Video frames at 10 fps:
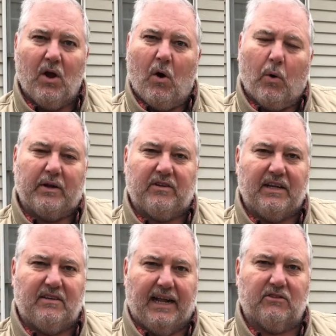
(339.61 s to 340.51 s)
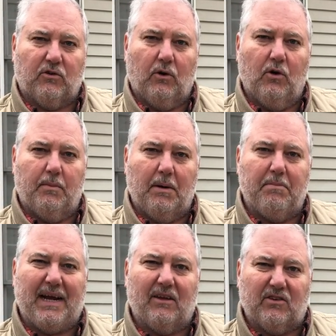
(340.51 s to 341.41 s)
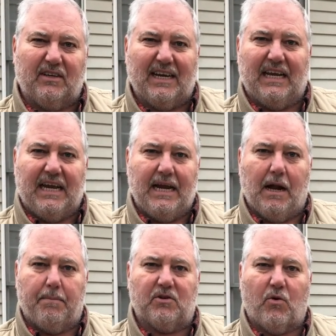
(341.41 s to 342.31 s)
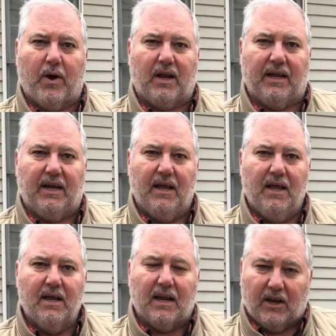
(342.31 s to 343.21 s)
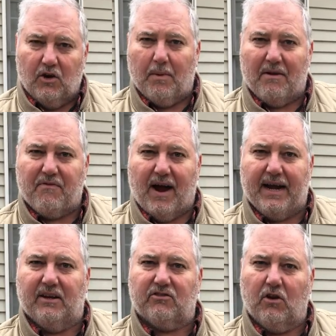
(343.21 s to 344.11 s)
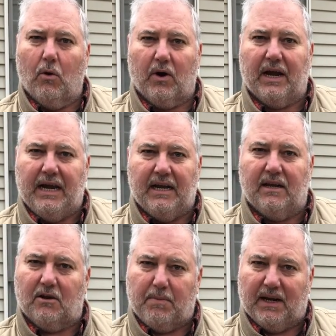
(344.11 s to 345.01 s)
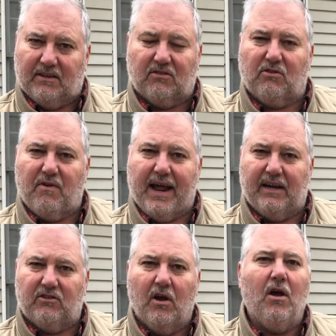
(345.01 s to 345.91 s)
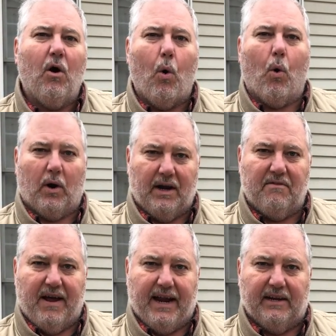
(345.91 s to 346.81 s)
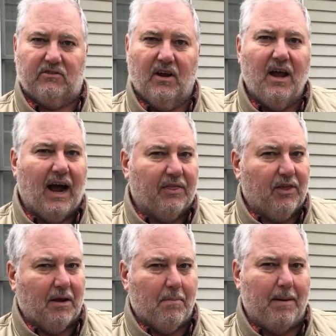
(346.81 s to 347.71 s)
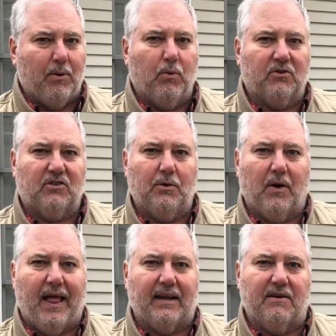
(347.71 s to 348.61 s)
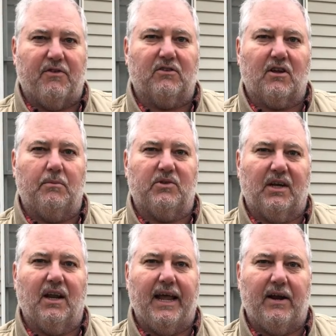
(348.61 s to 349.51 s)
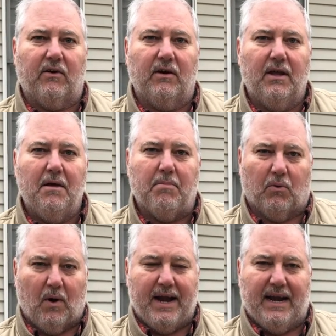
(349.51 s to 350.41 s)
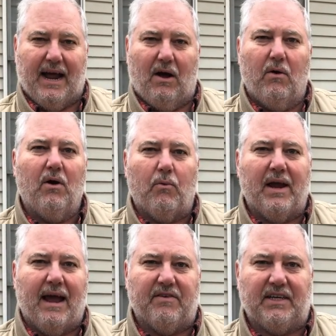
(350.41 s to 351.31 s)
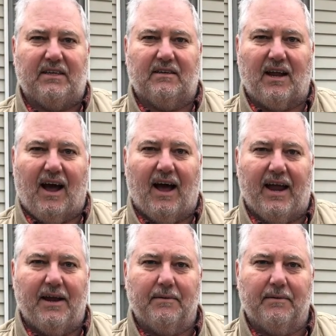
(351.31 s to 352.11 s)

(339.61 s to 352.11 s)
or it's a denser aluminum because it didn't heat up as quickly. Now you may find a slower heat to be a disadvantage or an advantage. I think maybe we'll see where that difference comes in later, but right now we have a tie.